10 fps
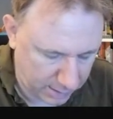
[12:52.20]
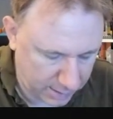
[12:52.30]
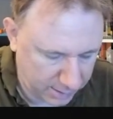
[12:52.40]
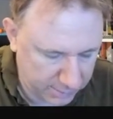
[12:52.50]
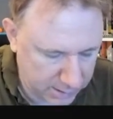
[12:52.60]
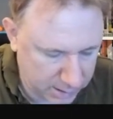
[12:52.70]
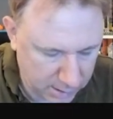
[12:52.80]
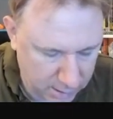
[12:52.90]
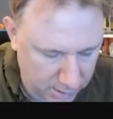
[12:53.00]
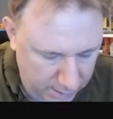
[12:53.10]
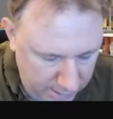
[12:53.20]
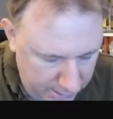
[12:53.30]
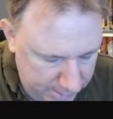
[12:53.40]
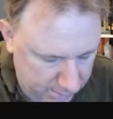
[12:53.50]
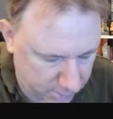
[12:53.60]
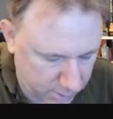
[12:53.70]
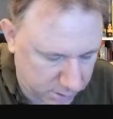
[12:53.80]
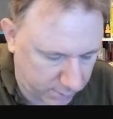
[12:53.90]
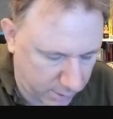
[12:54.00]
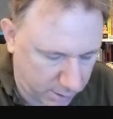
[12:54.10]
how is this going to look like a letter, or
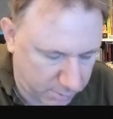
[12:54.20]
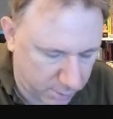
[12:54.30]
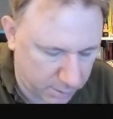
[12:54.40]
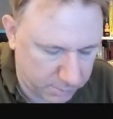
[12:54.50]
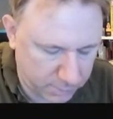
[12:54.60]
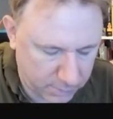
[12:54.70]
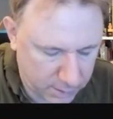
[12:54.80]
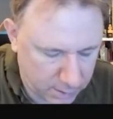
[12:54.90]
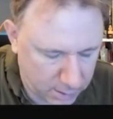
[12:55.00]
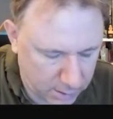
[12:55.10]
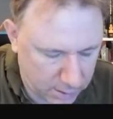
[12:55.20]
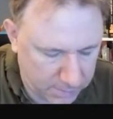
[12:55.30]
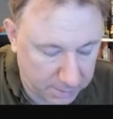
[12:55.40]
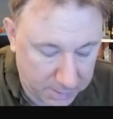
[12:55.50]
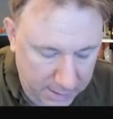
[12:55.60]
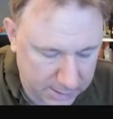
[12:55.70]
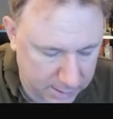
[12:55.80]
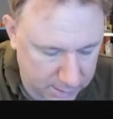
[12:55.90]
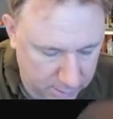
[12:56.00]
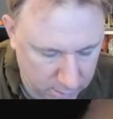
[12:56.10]
sorry, a number? I mean, I'm
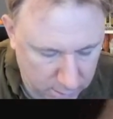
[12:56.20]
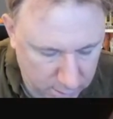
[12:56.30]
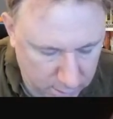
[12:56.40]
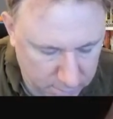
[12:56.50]
guessing it's going to look like a